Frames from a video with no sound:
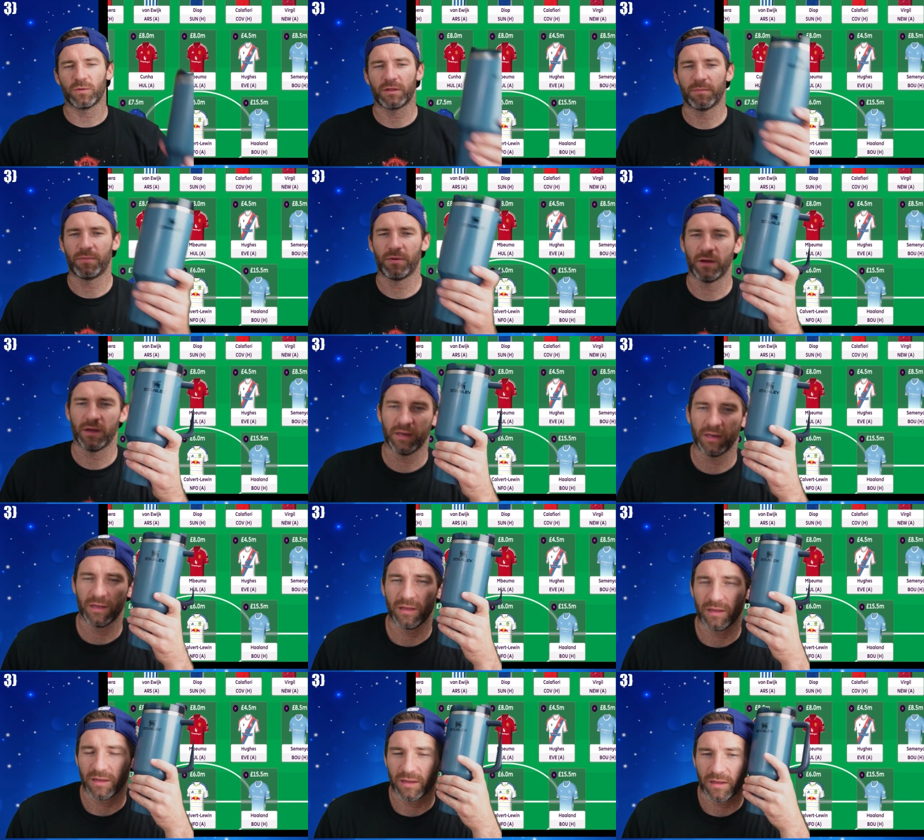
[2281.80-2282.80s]
worth the punt.
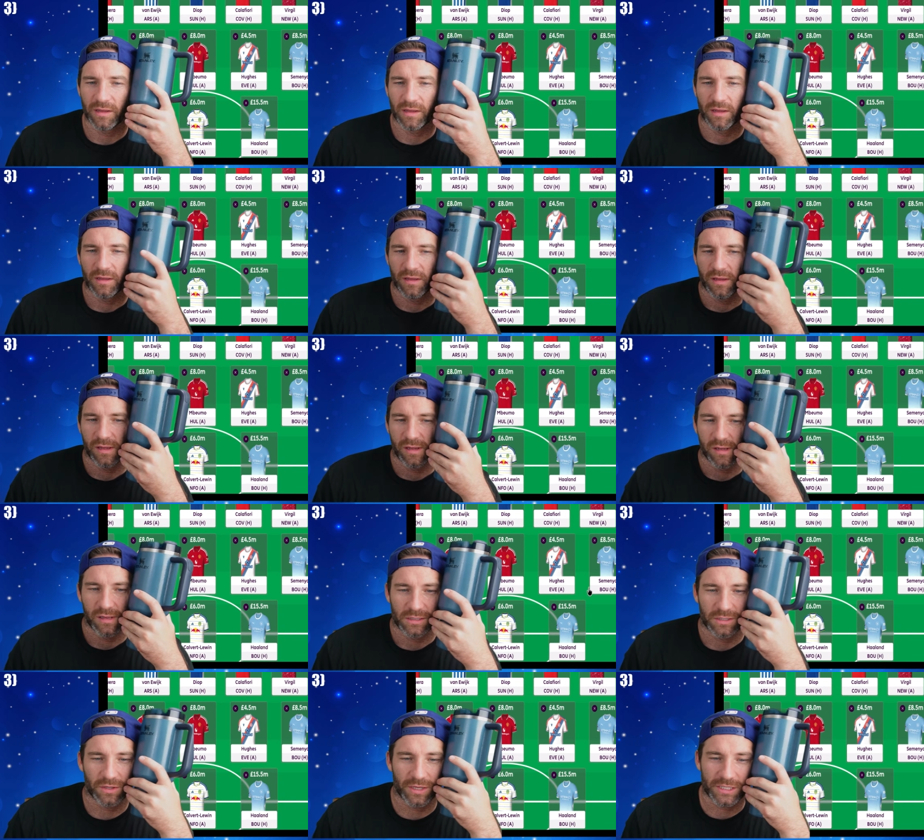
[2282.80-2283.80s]

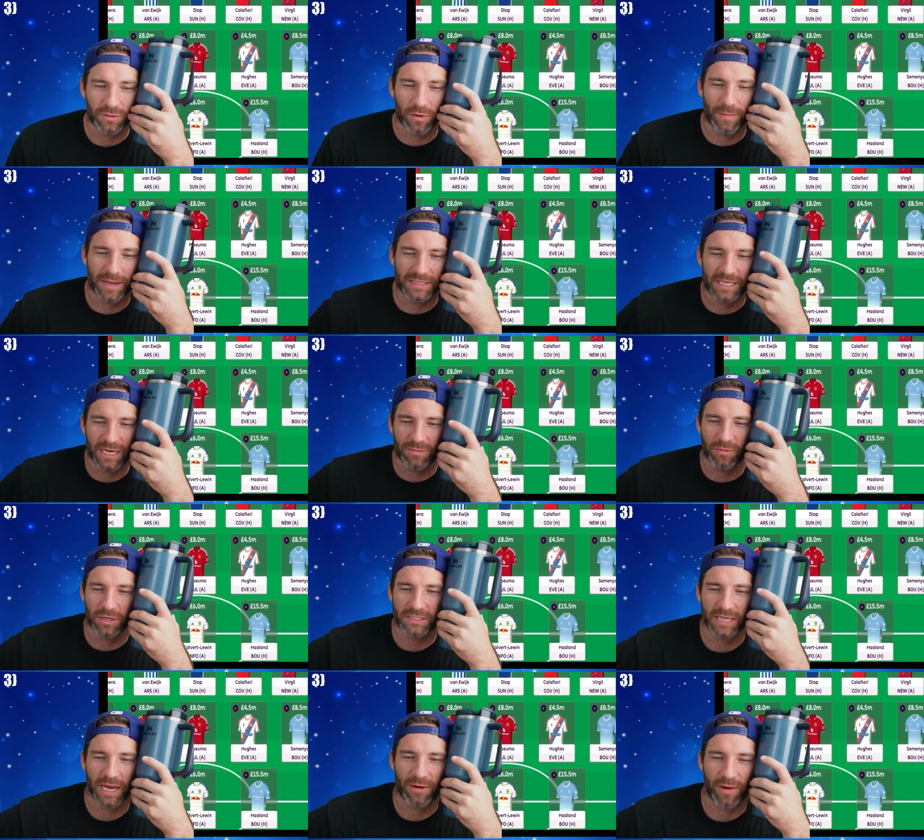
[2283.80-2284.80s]
So this is what my team
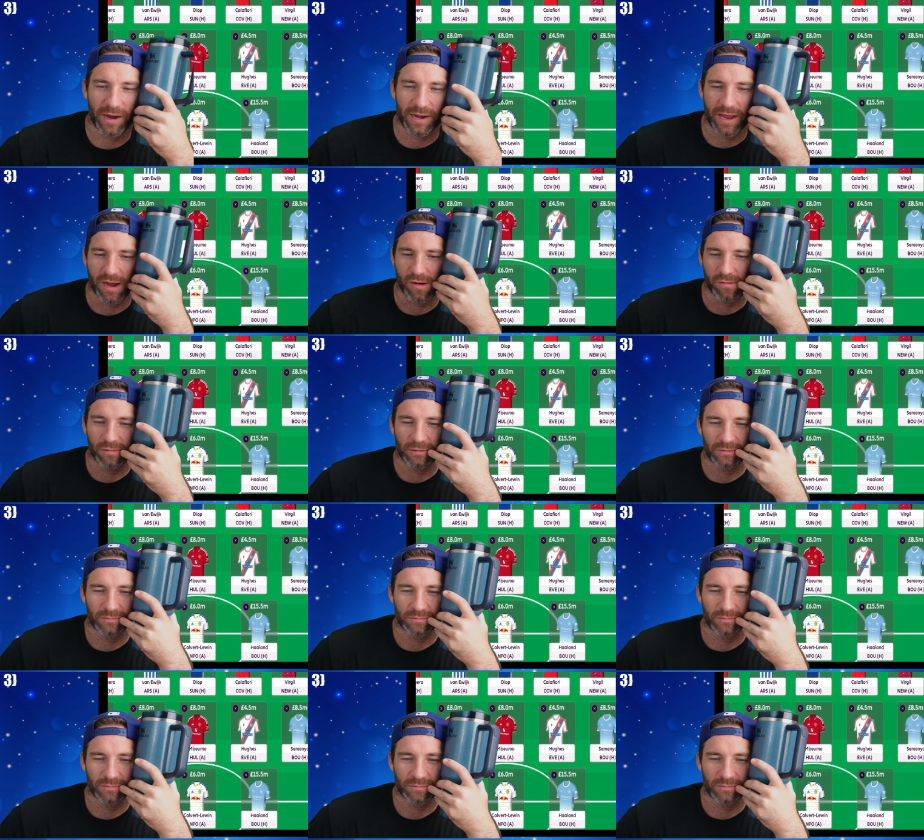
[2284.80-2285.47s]
looks like right now.